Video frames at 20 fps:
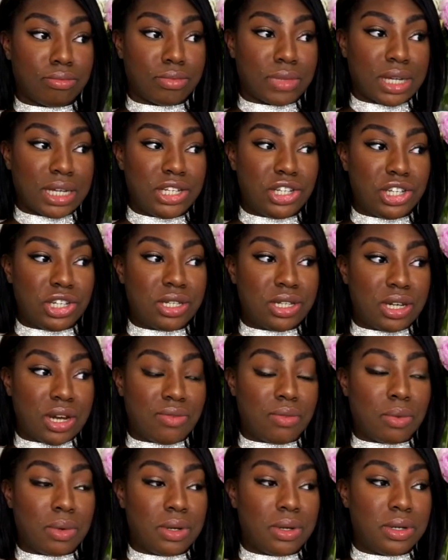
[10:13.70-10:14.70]
it's just
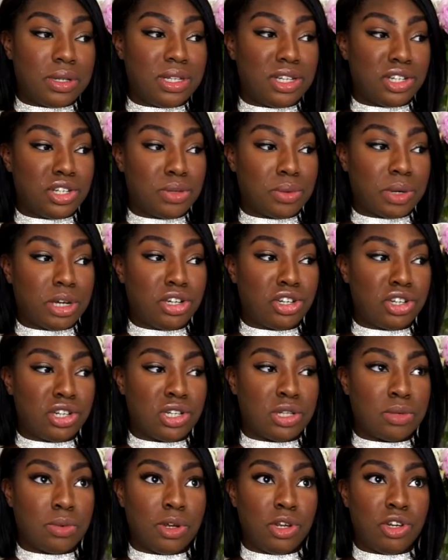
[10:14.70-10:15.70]
another one of those
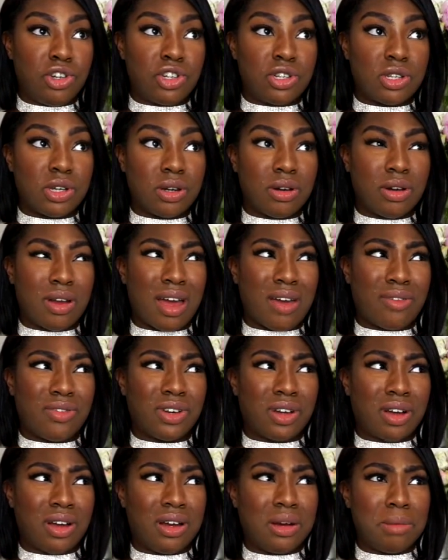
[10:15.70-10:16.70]
situations where you're just gonna have to
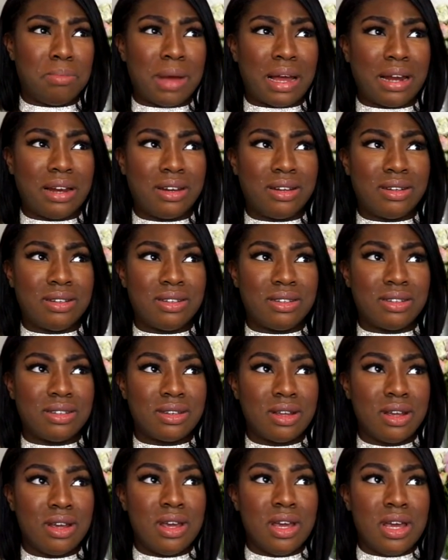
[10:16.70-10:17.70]
kind of balance
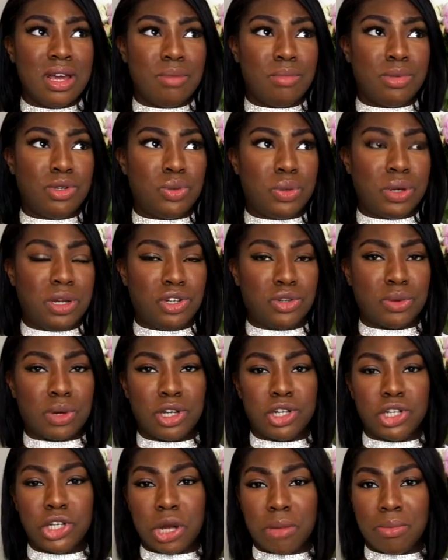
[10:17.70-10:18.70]
between do I
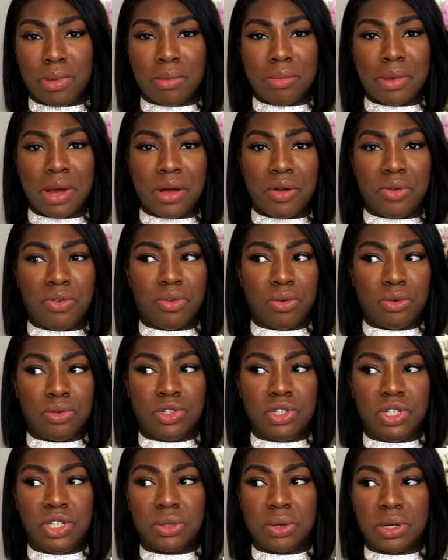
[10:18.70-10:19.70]
shut my mouth or
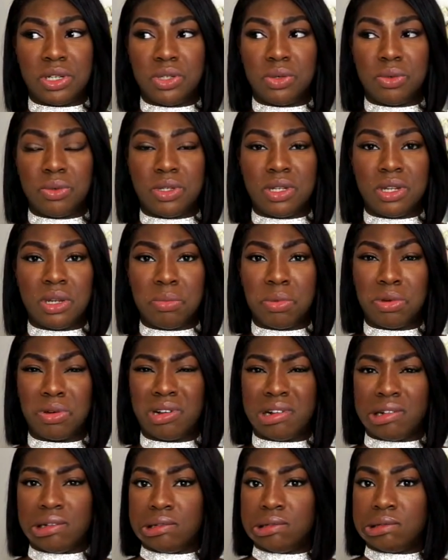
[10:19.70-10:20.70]
do I talk to the
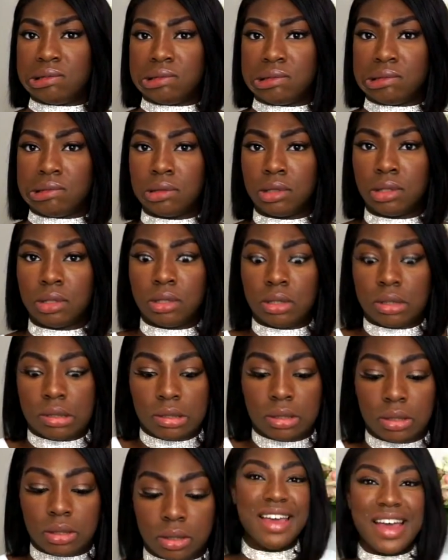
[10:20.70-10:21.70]
booker?
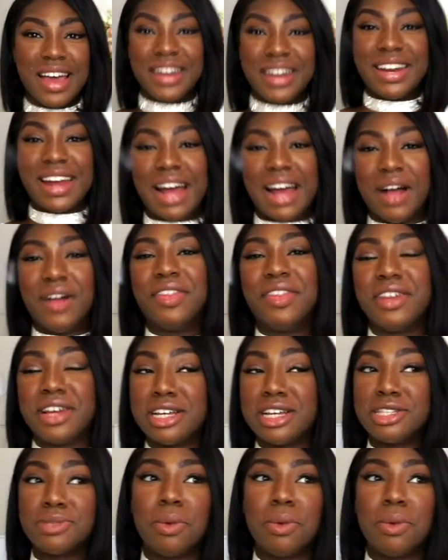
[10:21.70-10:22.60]
Now this